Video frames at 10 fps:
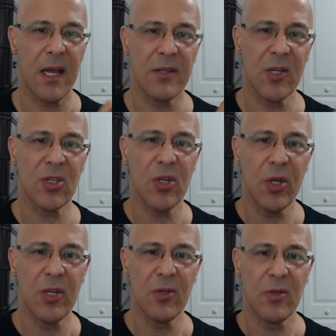just you
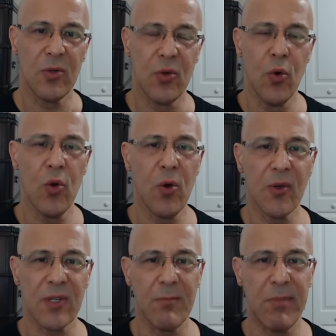can google
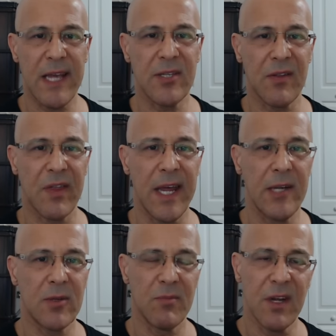some basic
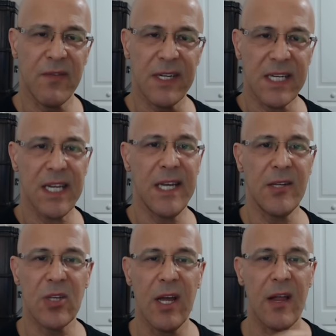things some different
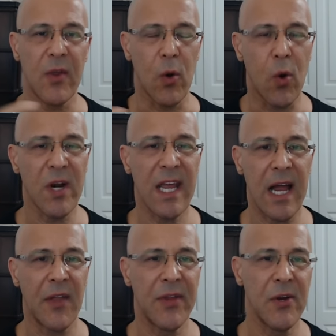teas they're already
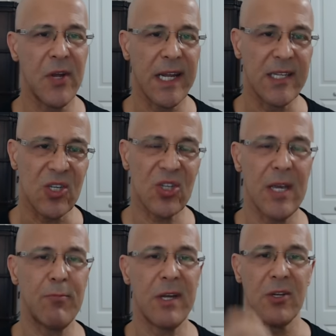out there you can just
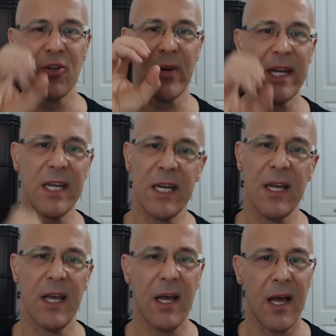seep it and drink it
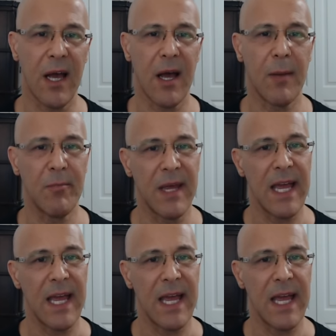um,